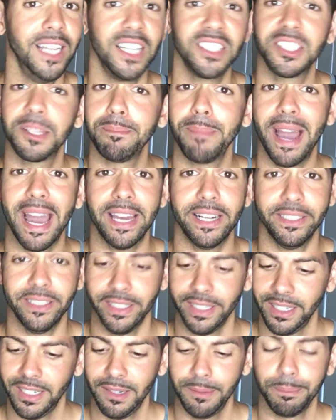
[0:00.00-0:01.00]
matter,
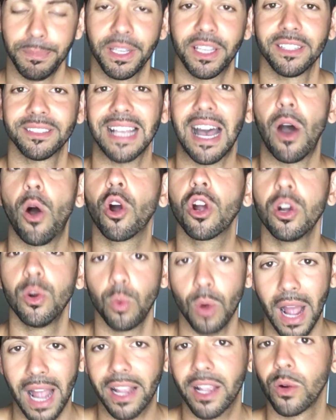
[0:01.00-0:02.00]
because I
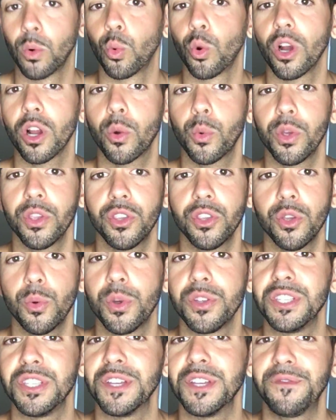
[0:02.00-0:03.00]
can work with you with
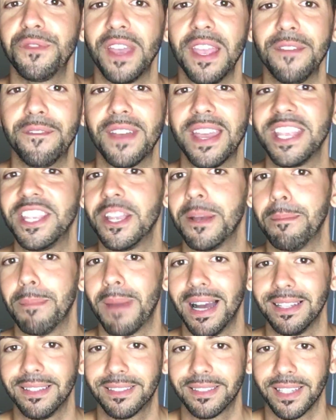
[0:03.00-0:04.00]
your faith and your
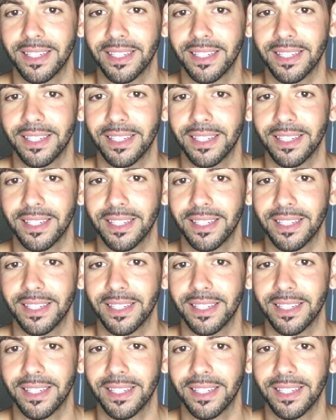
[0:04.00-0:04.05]
mindset.